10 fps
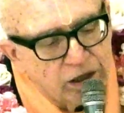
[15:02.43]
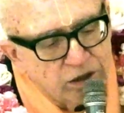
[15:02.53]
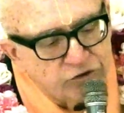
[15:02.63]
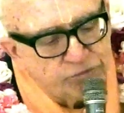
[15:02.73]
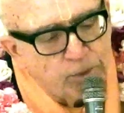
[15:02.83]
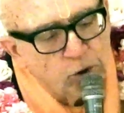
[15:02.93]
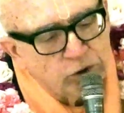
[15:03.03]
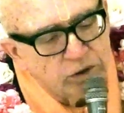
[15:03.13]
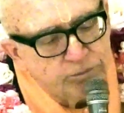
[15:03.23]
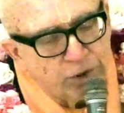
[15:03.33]

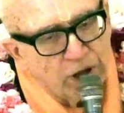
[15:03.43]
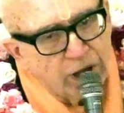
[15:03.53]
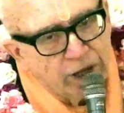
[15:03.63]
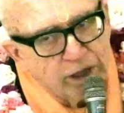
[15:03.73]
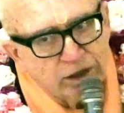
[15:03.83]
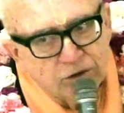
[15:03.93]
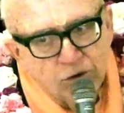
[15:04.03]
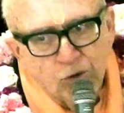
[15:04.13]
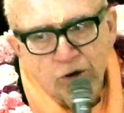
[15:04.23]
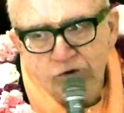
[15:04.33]
spoken by
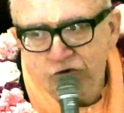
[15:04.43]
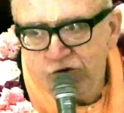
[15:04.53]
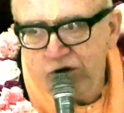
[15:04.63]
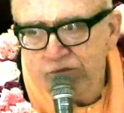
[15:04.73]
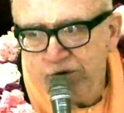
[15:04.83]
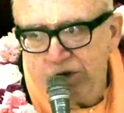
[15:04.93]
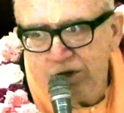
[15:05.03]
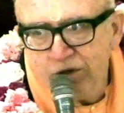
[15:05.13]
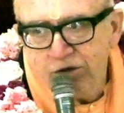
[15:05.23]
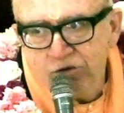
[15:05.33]
Lord
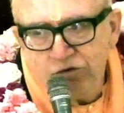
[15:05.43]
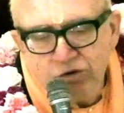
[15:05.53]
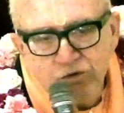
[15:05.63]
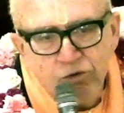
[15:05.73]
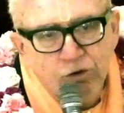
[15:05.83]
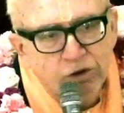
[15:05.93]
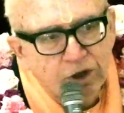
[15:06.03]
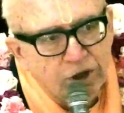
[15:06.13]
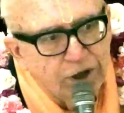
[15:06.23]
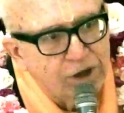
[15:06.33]
Shiva to
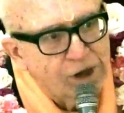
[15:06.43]
Durga.